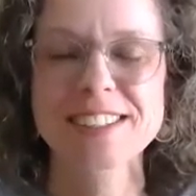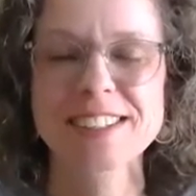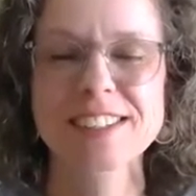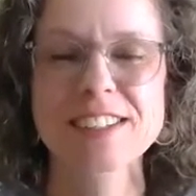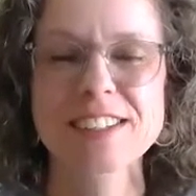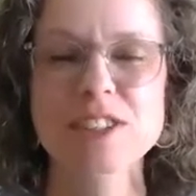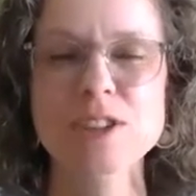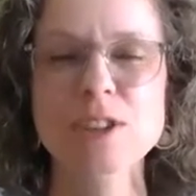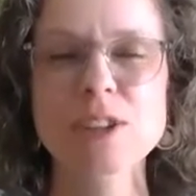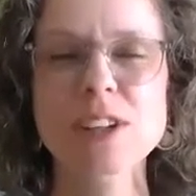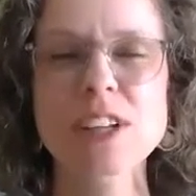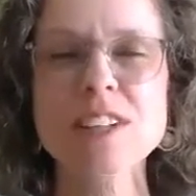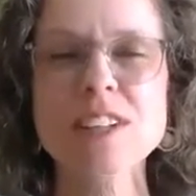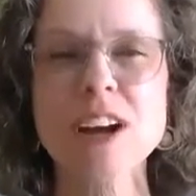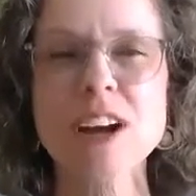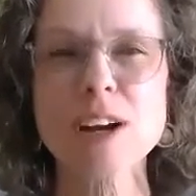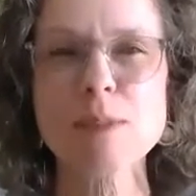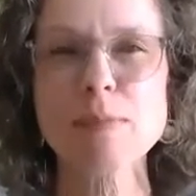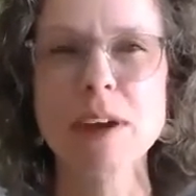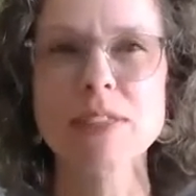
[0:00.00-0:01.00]
So let's
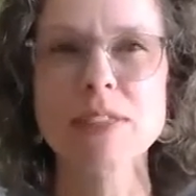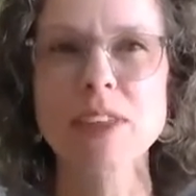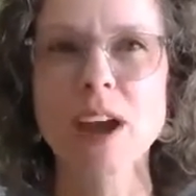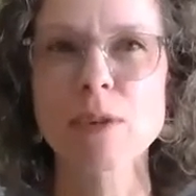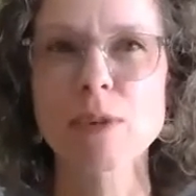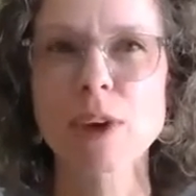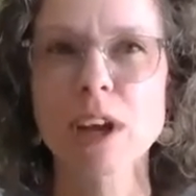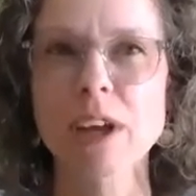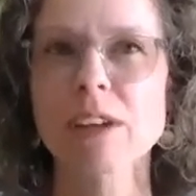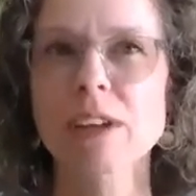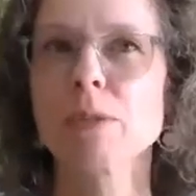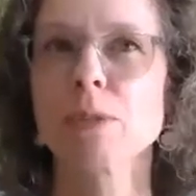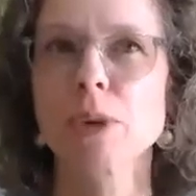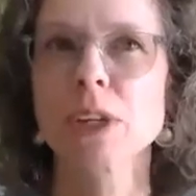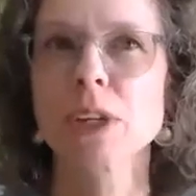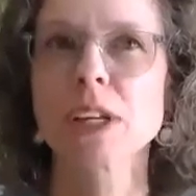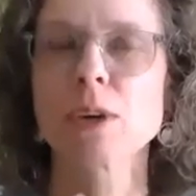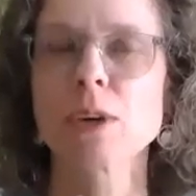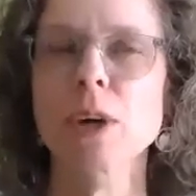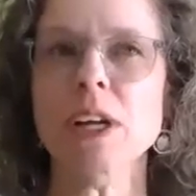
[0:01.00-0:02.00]
talk about that
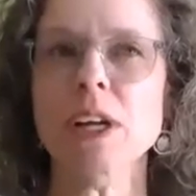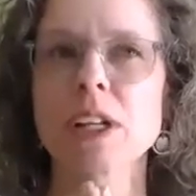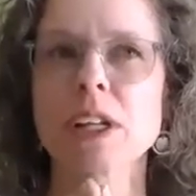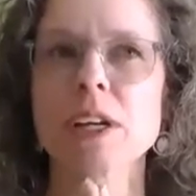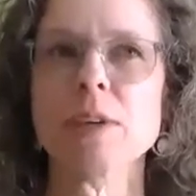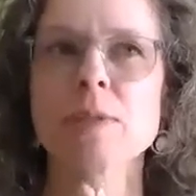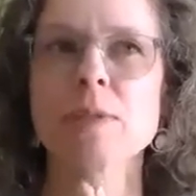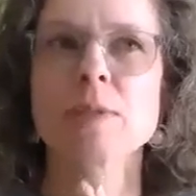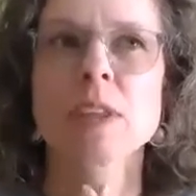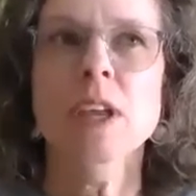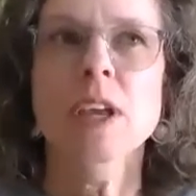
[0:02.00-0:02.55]
really quickly.